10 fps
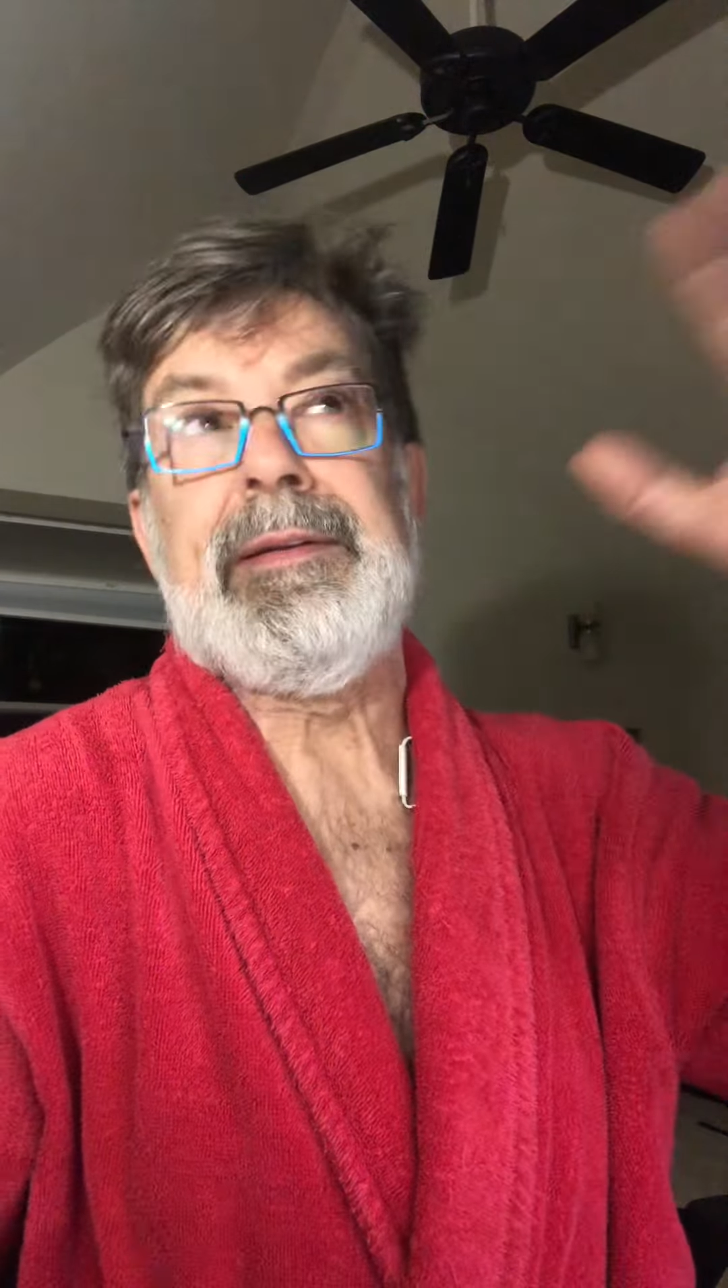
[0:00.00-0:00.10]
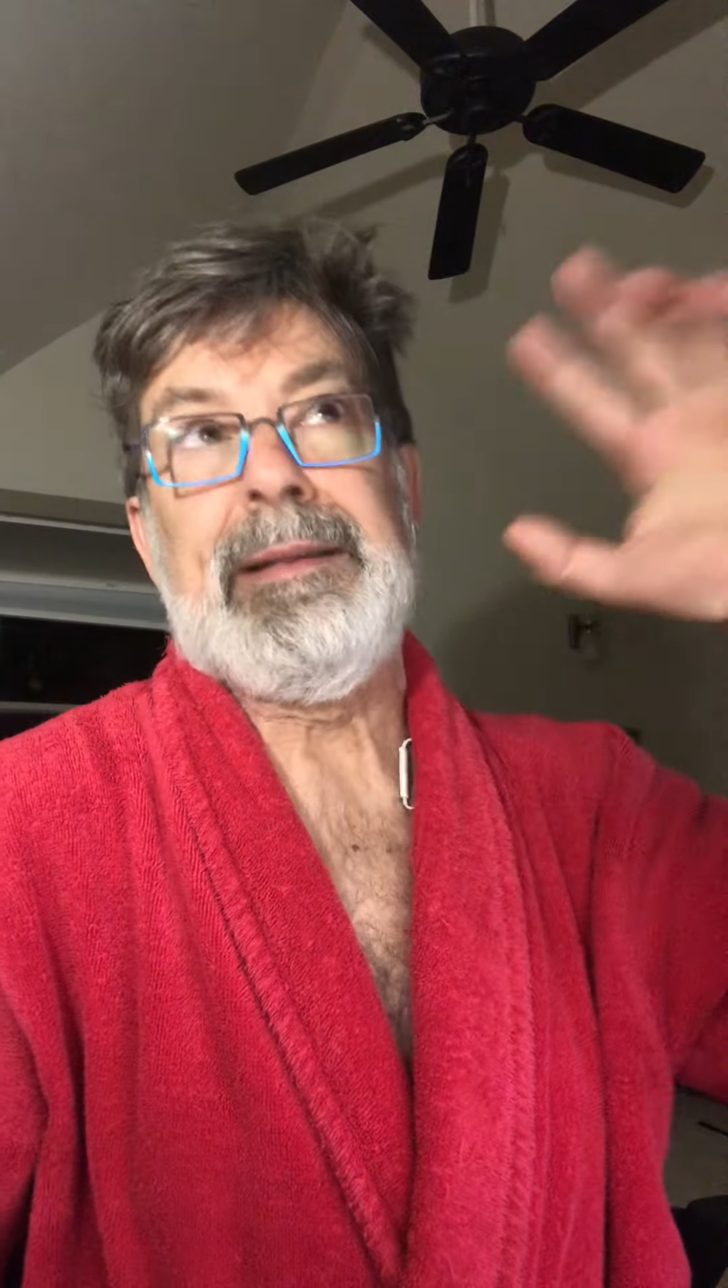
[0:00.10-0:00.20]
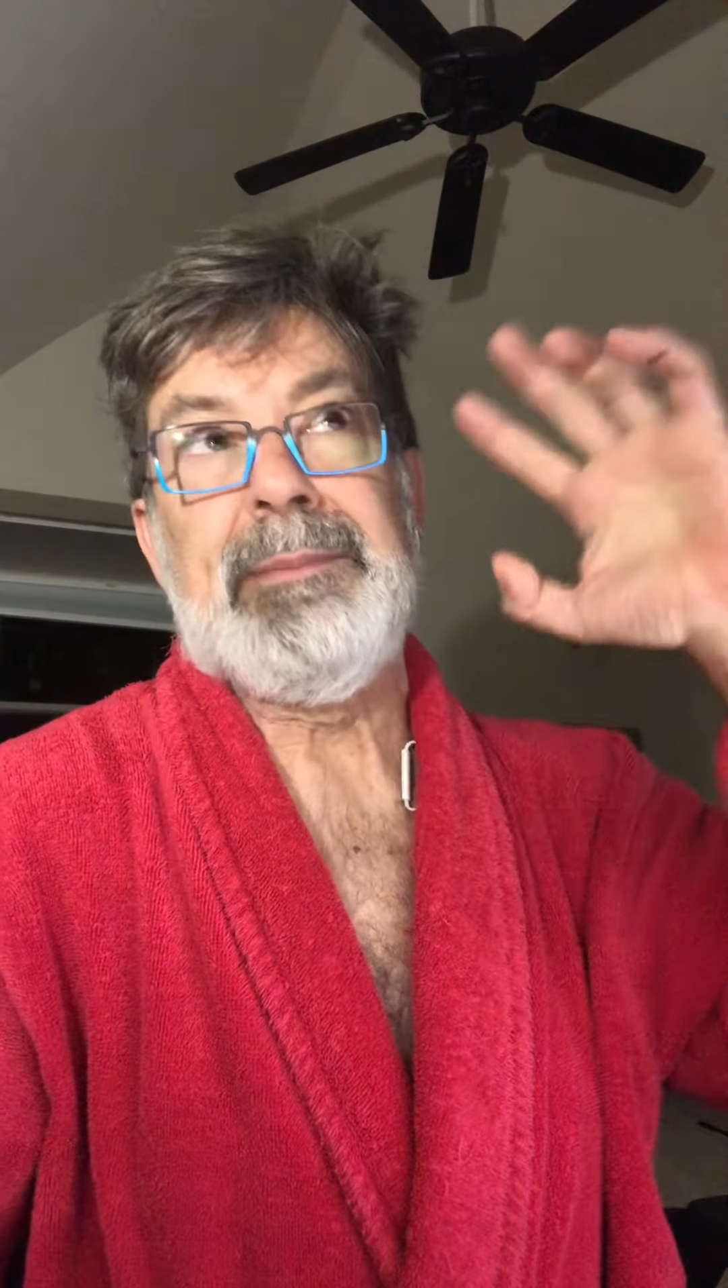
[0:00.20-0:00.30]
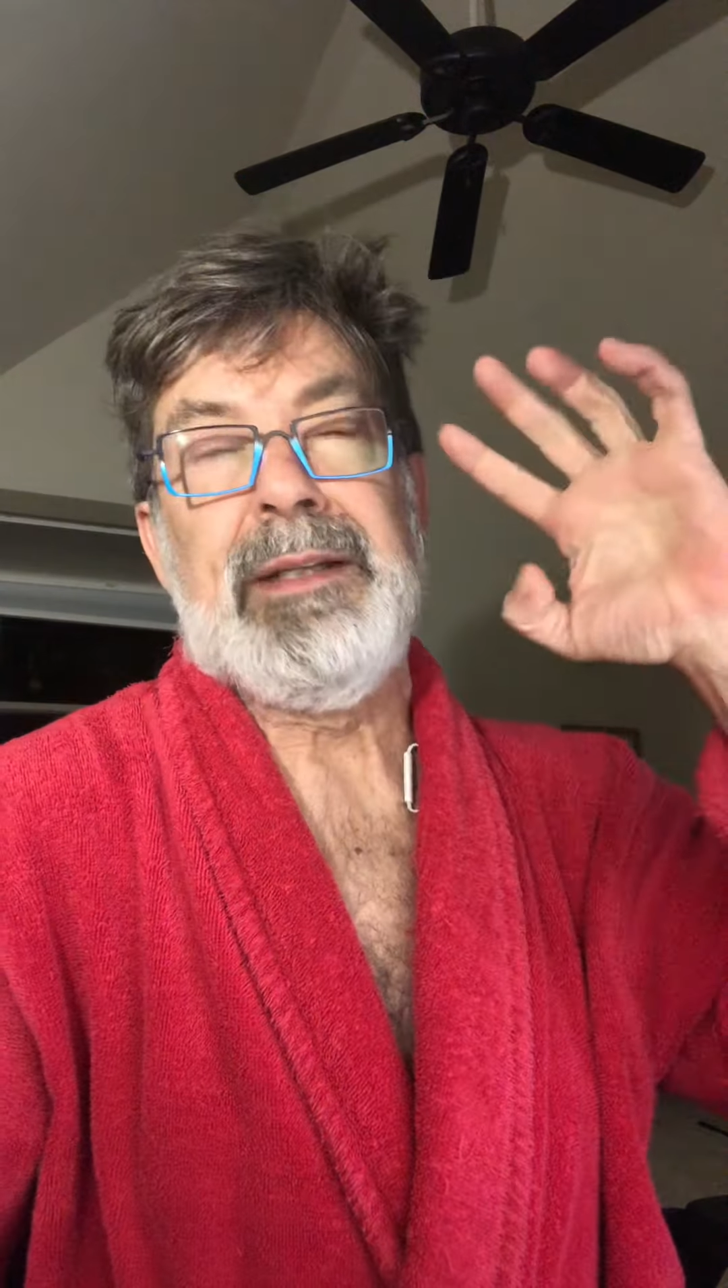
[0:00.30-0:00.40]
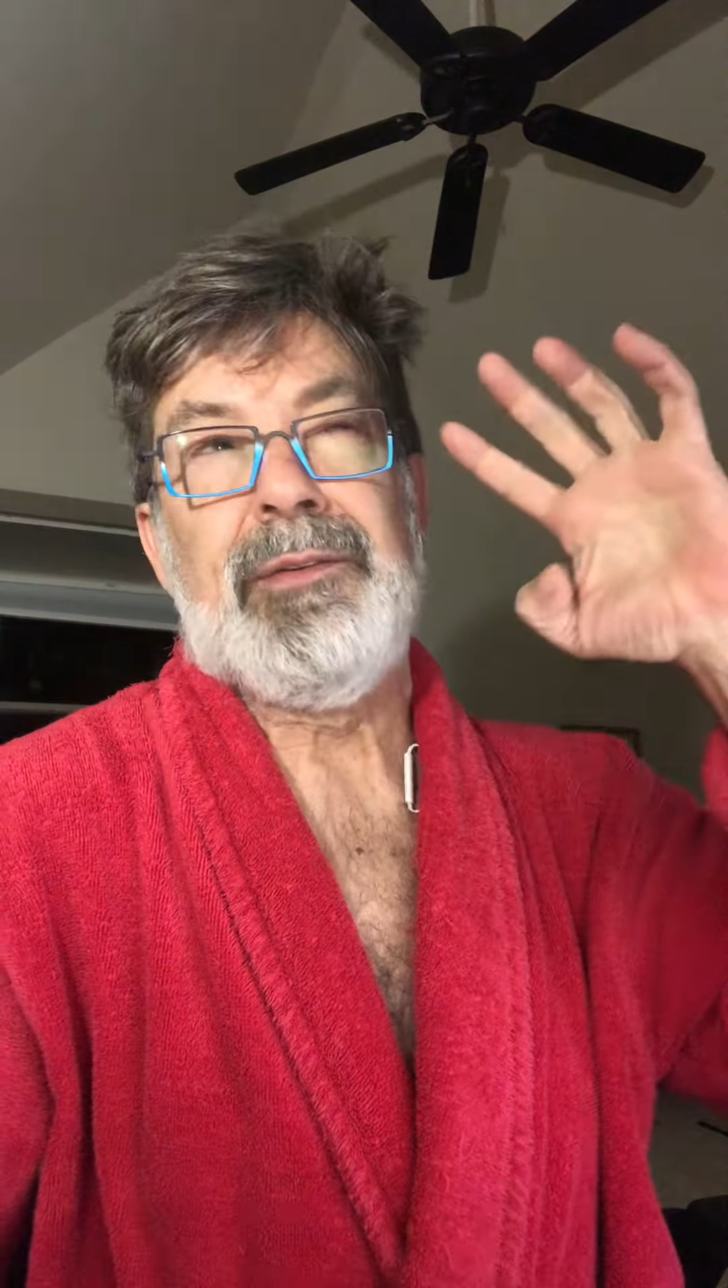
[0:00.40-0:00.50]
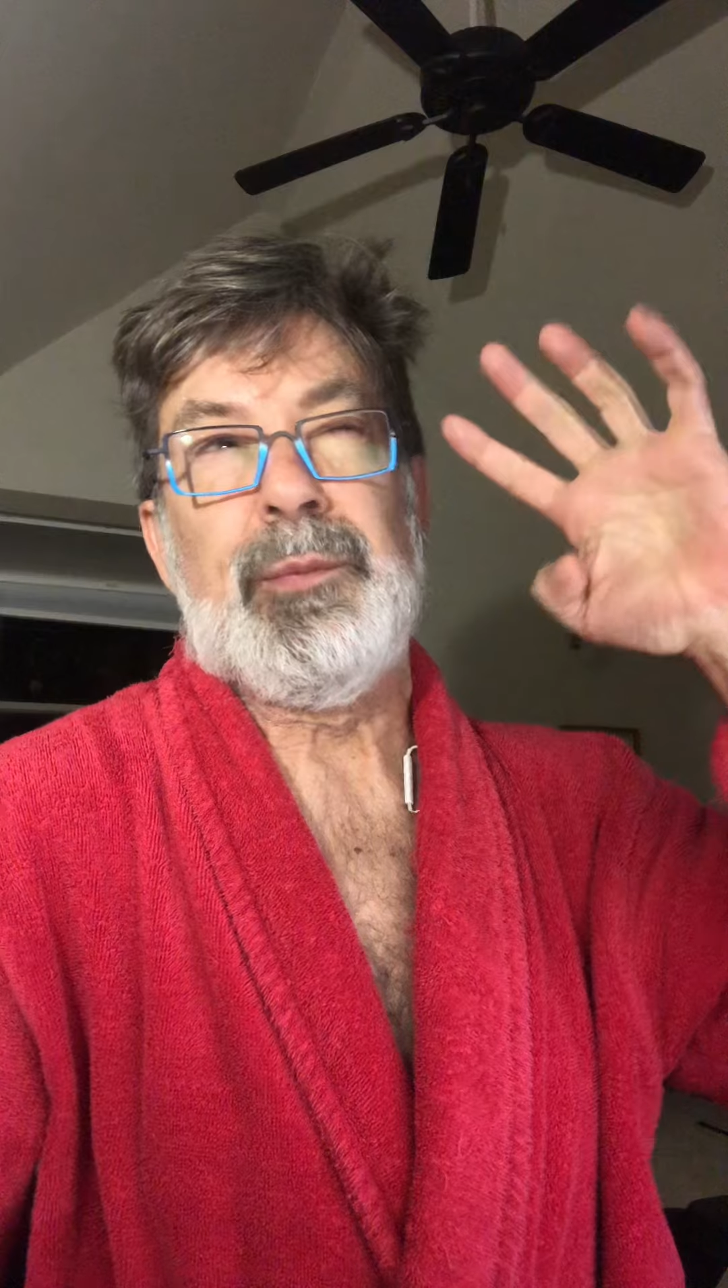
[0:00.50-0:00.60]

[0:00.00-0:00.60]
That means